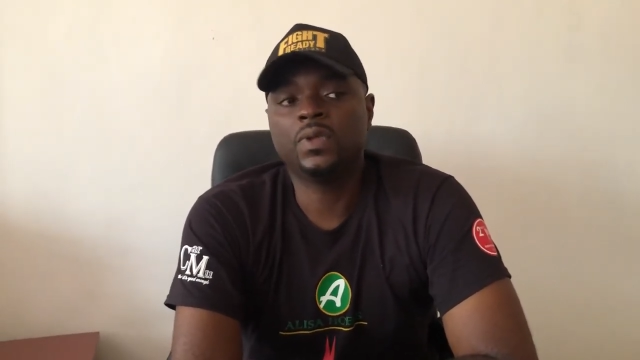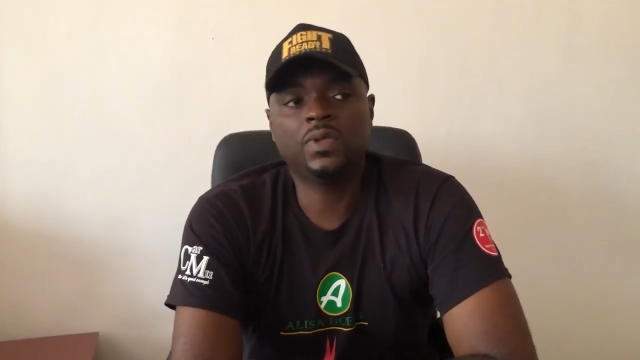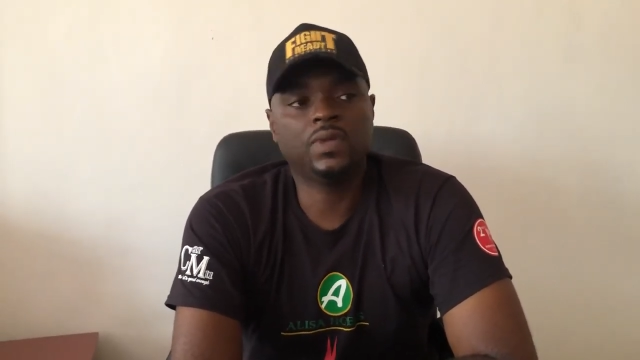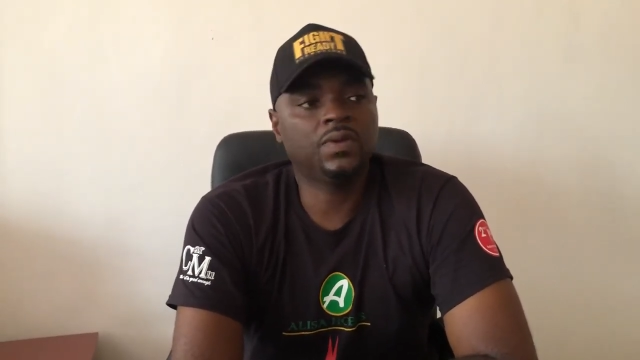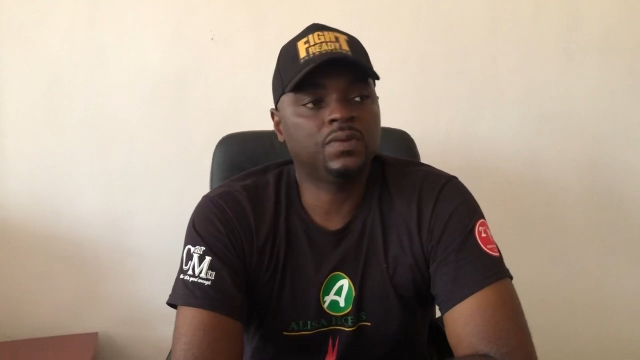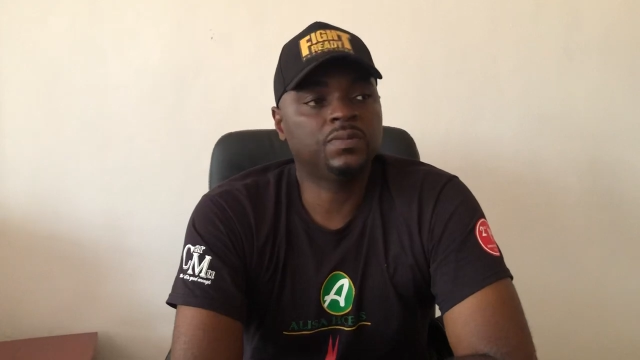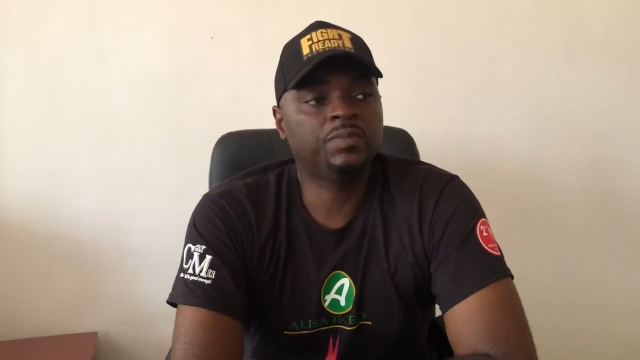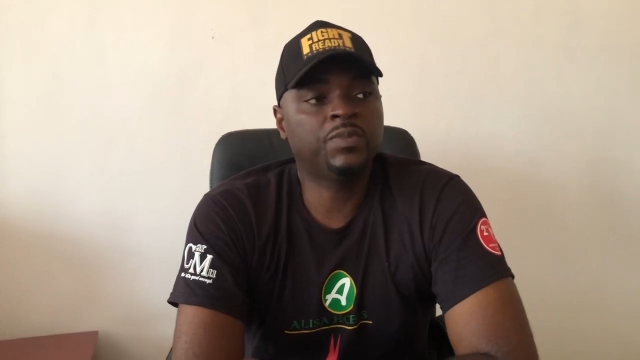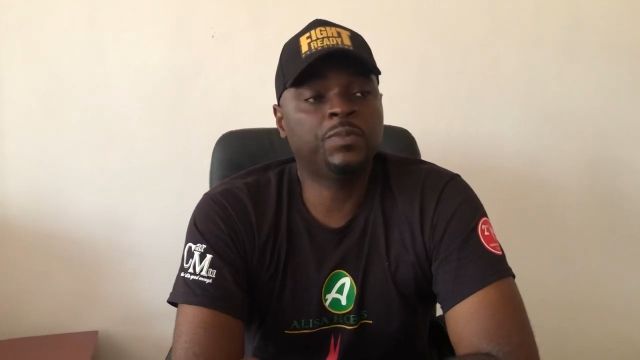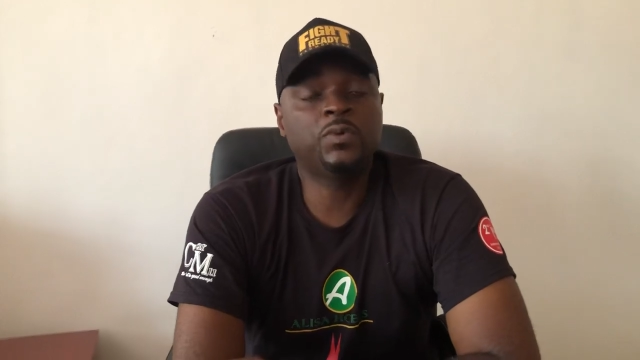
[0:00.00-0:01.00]
you know.
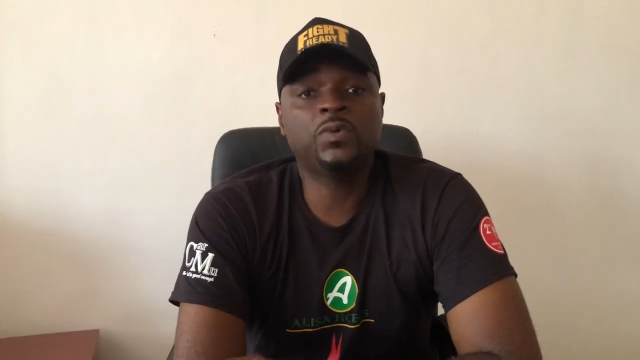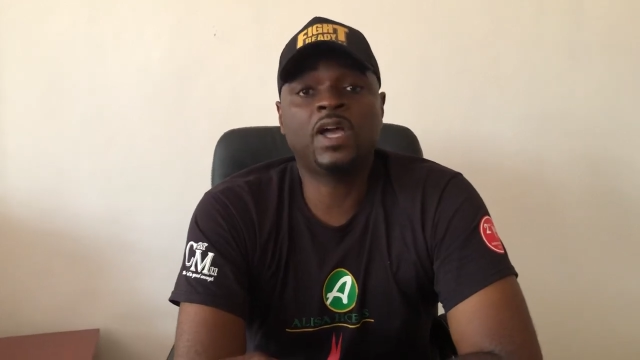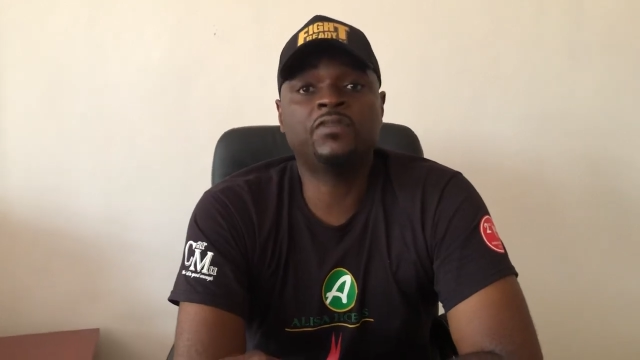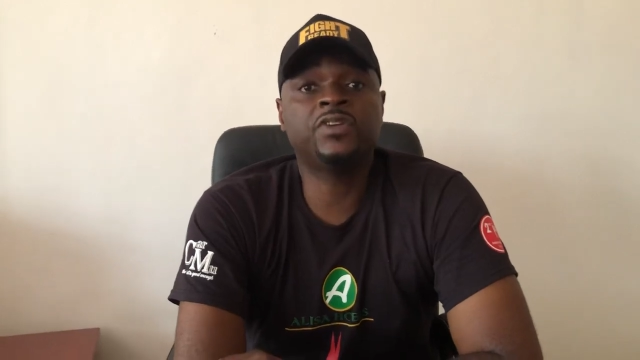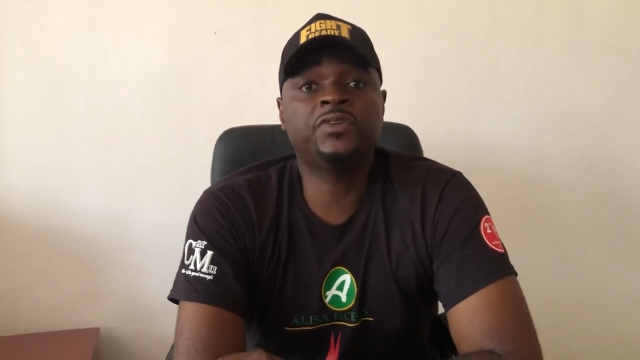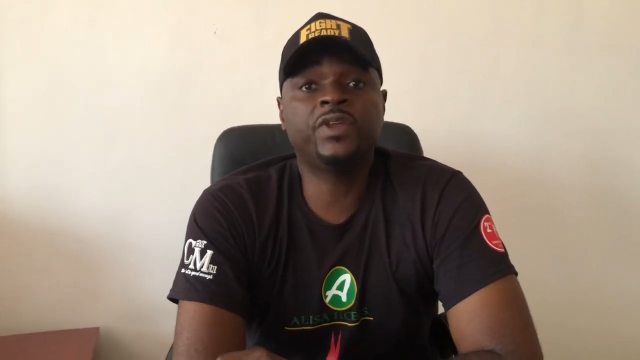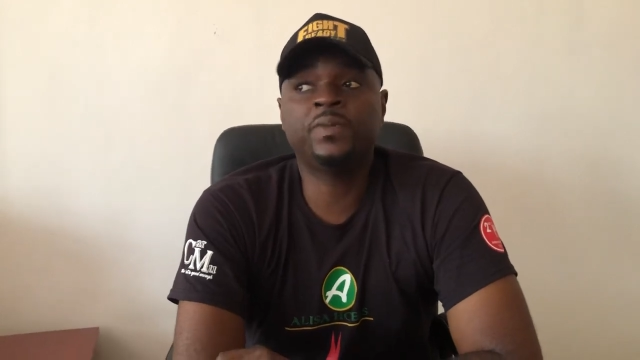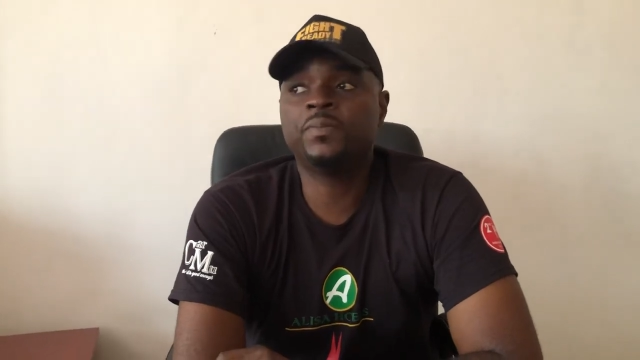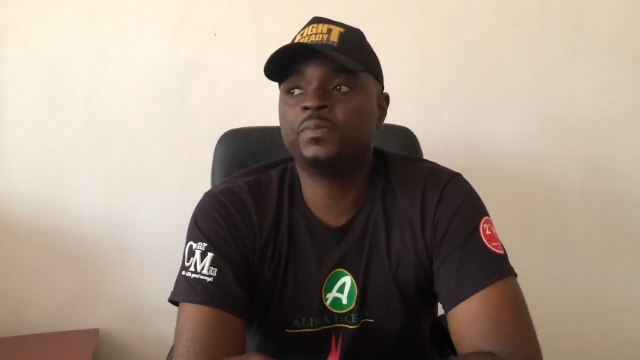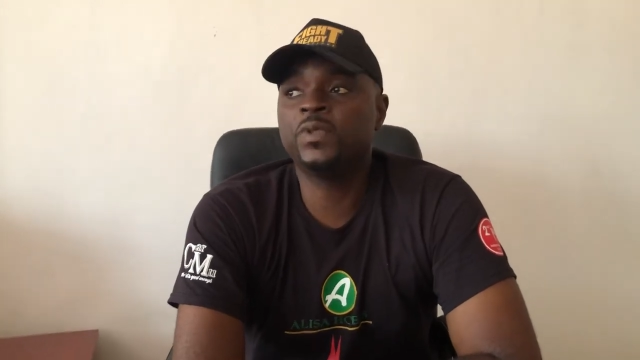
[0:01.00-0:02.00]
People who have a dream,
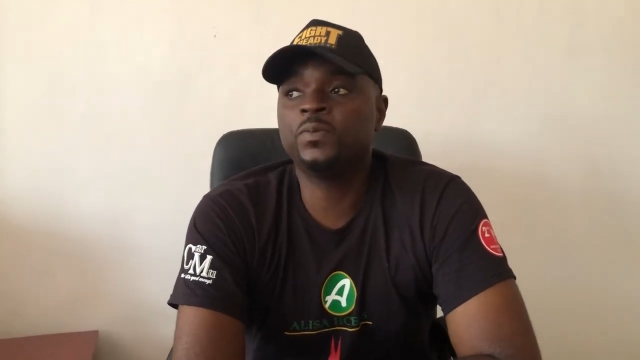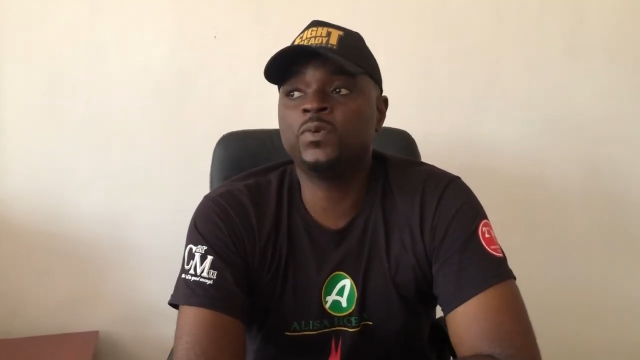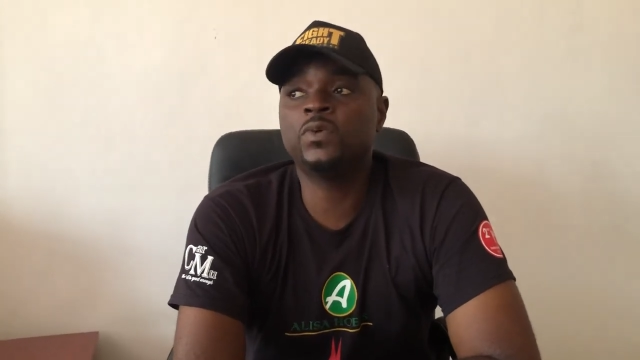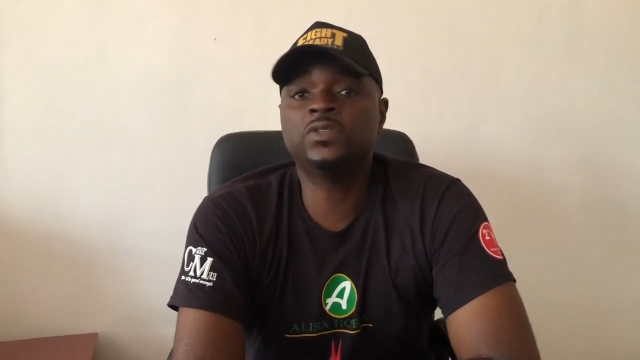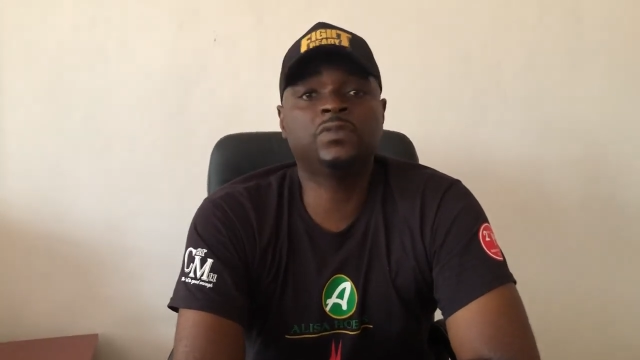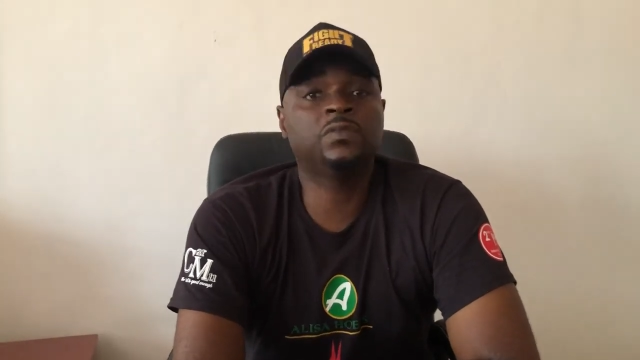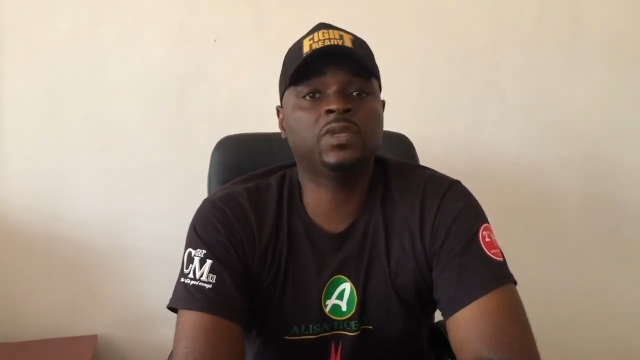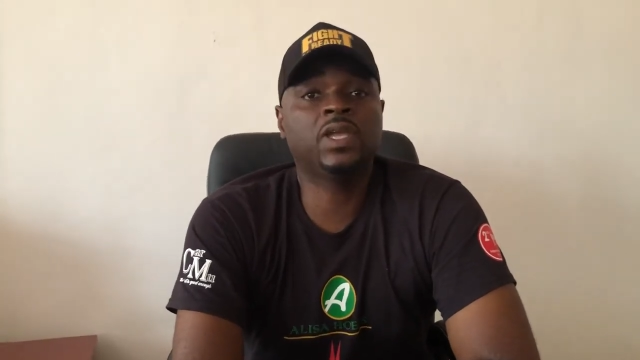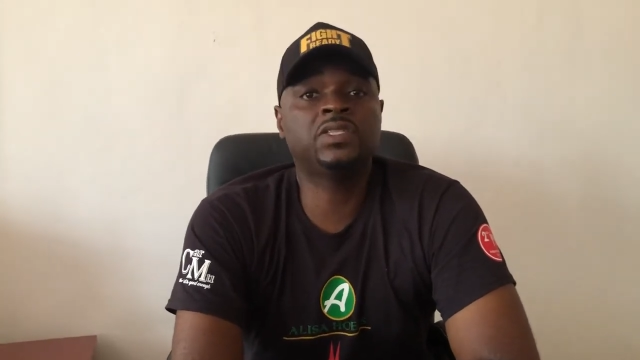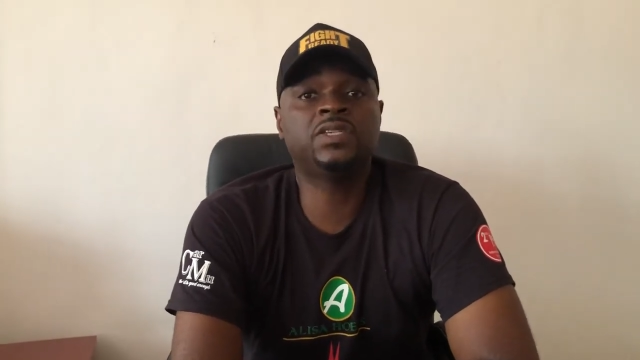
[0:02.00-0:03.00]
people who want to
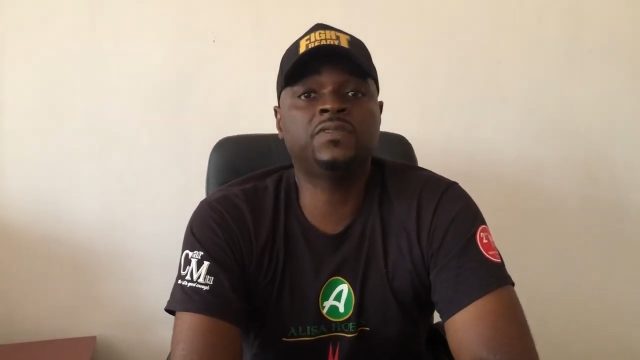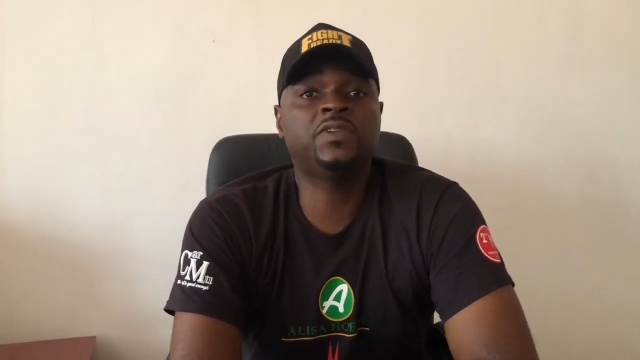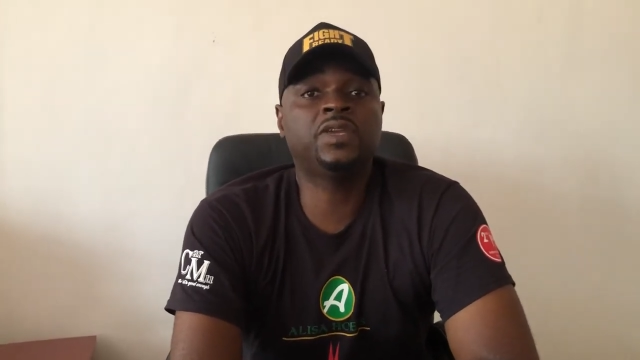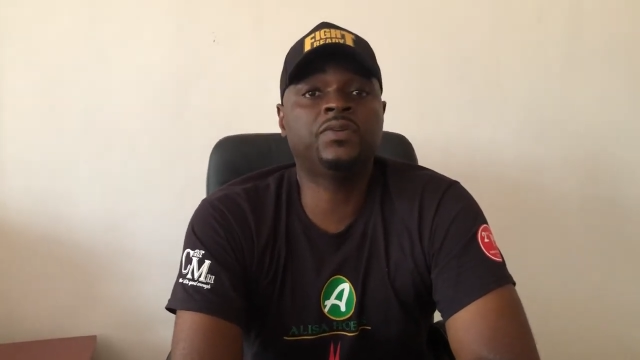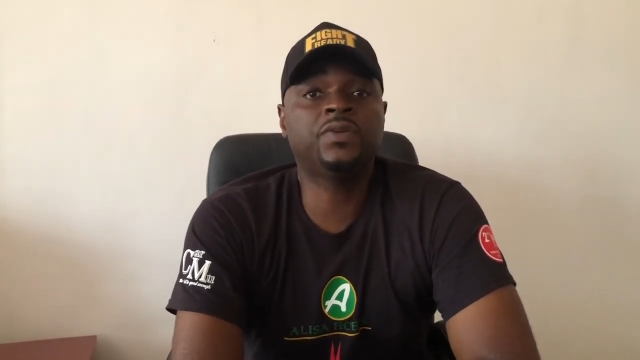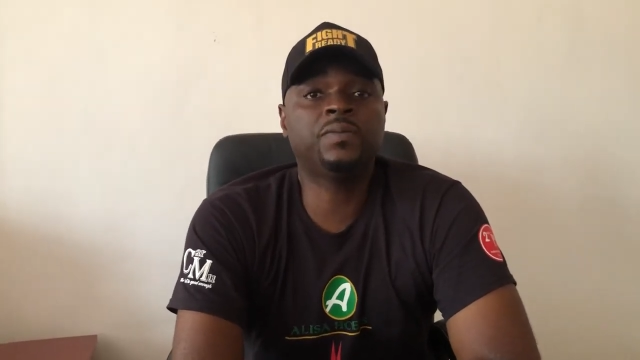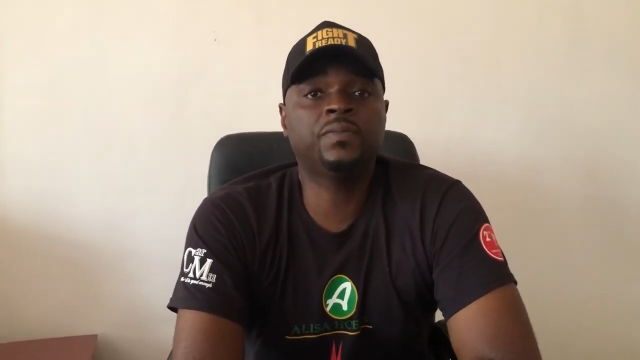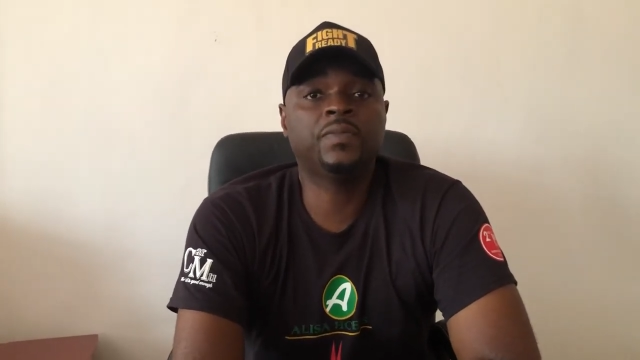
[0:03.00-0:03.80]
achieve their dream.